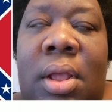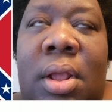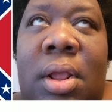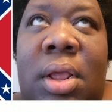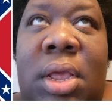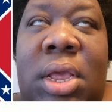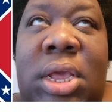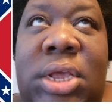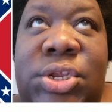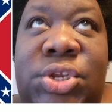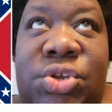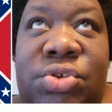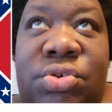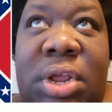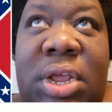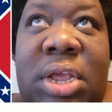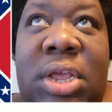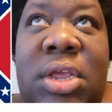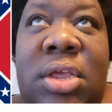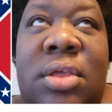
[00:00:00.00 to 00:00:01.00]

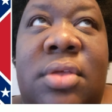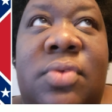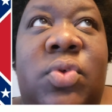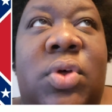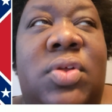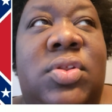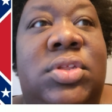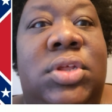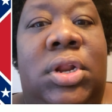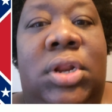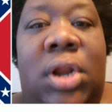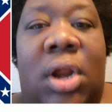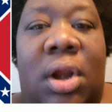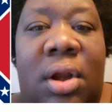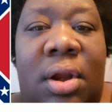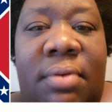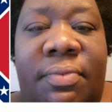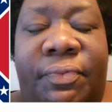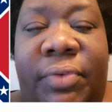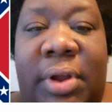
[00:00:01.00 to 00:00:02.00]
History, you're supposed to
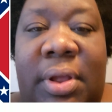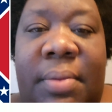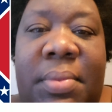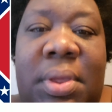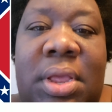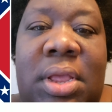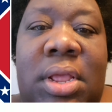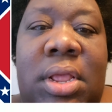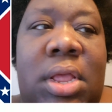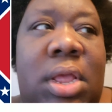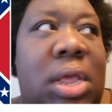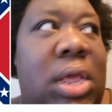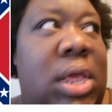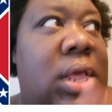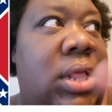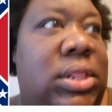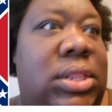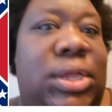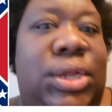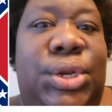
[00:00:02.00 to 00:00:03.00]
learn from it
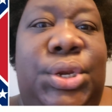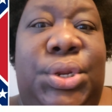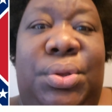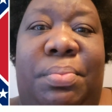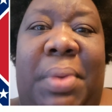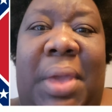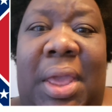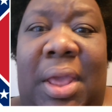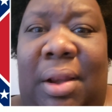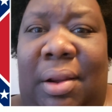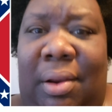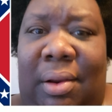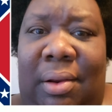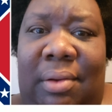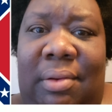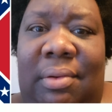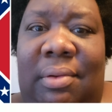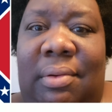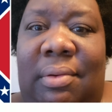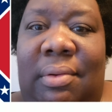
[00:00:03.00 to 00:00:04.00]
and then do better.
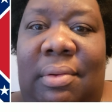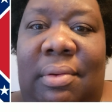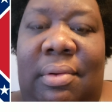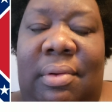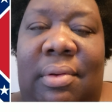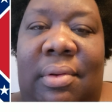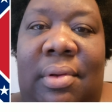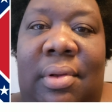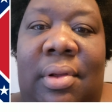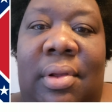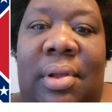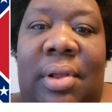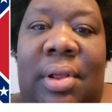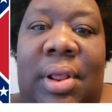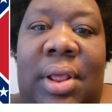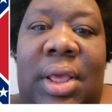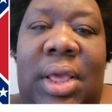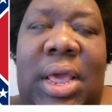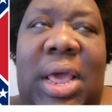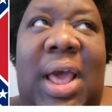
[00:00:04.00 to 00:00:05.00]

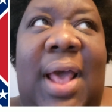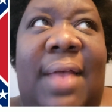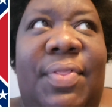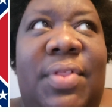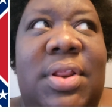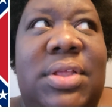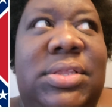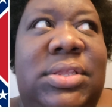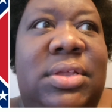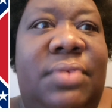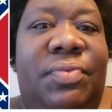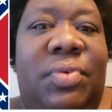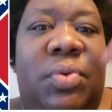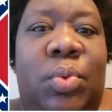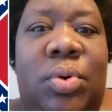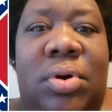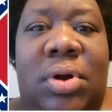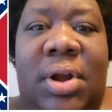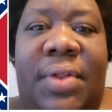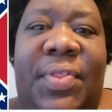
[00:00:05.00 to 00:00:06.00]
After the Civil
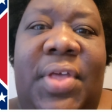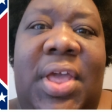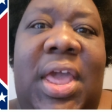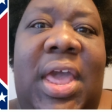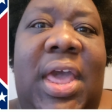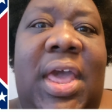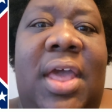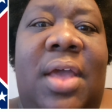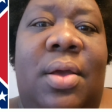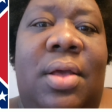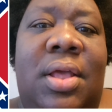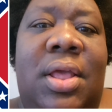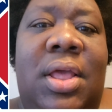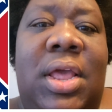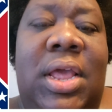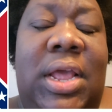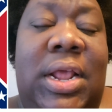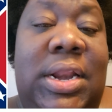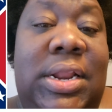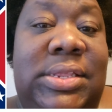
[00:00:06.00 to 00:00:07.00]
War, they had
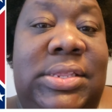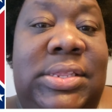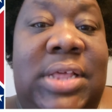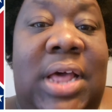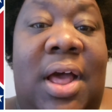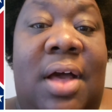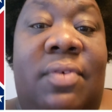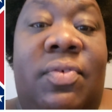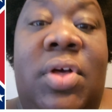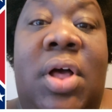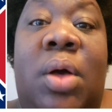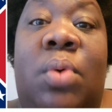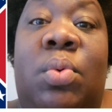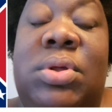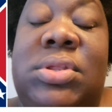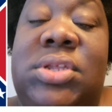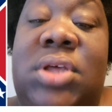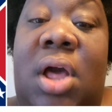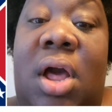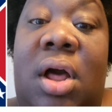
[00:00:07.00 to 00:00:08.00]
in the South
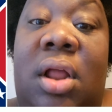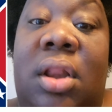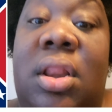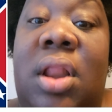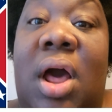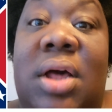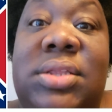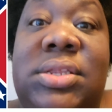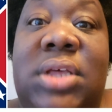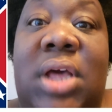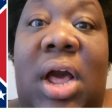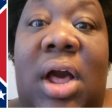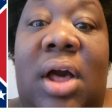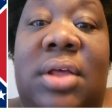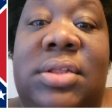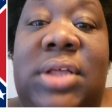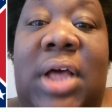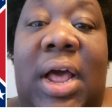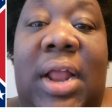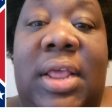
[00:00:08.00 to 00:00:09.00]
what's called lost
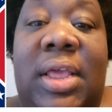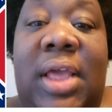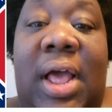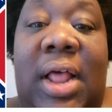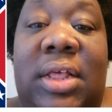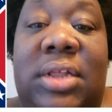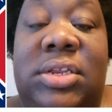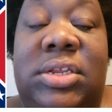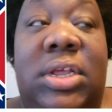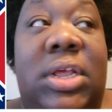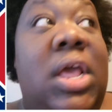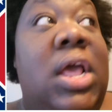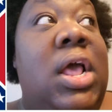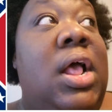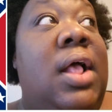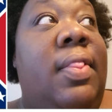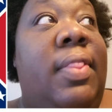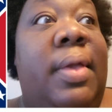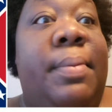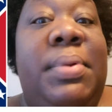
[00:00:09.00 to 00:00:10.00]
cause ideology.
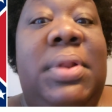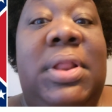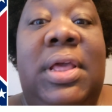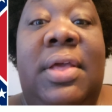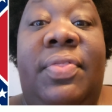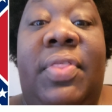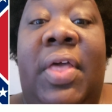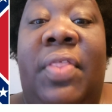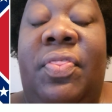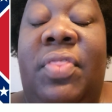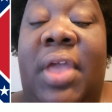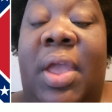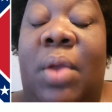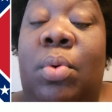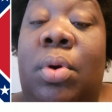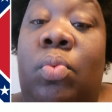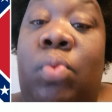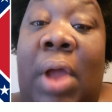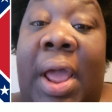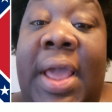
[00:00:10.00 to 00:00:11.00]
They believed that they
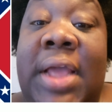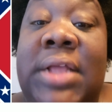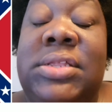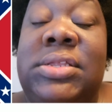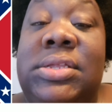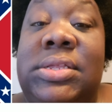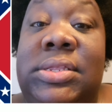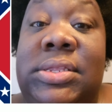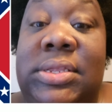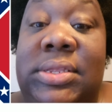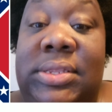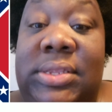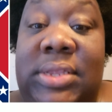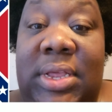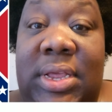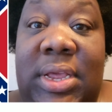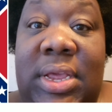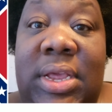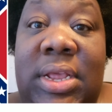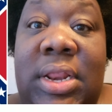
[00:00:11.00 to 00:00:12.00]
were right to
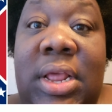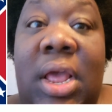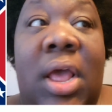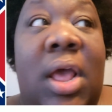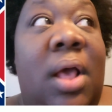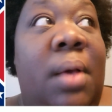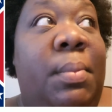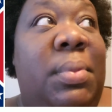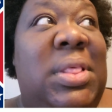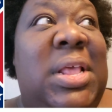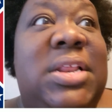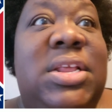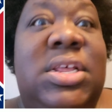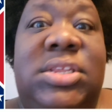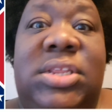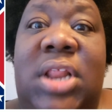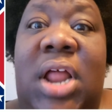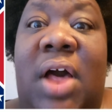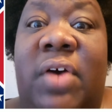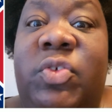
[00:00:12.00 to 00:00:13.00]
secede, but they
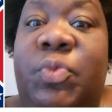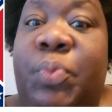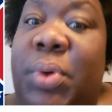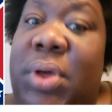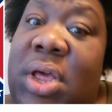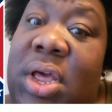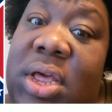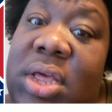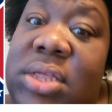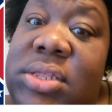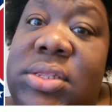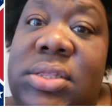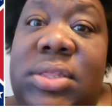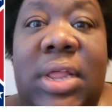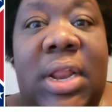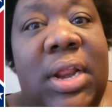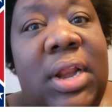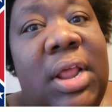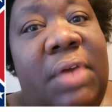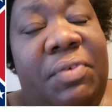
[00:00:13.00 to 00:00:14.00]
just lost because
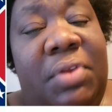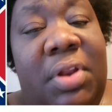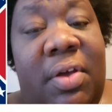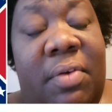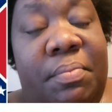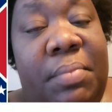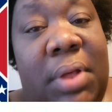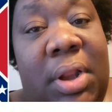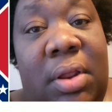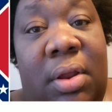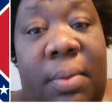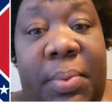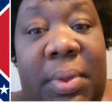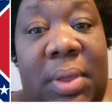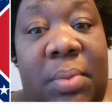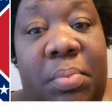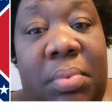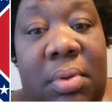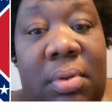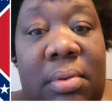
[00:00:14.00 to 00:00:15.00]
they didn't have enough money or
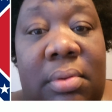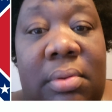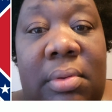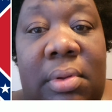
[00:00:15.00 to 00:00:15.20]
people.